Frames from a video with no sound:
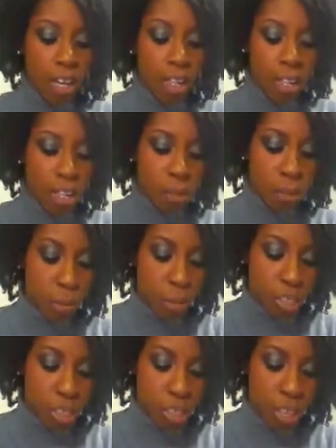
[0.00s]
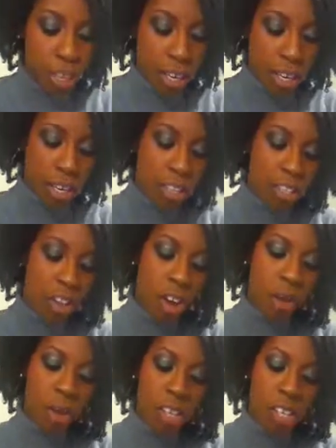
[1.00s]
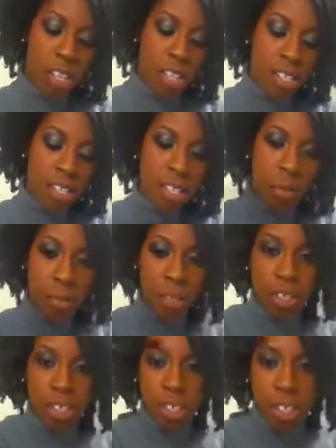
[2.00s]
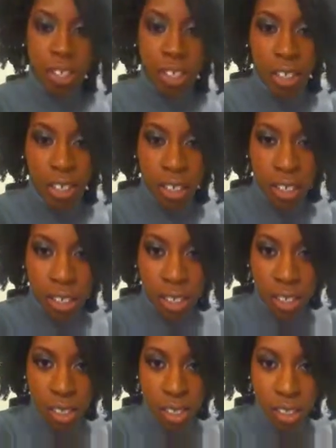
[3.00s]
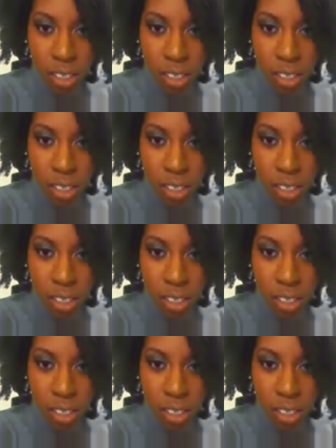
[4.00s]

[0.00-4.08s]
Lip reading: And this is what the brush looks like. I always like stick to brushes that look like this.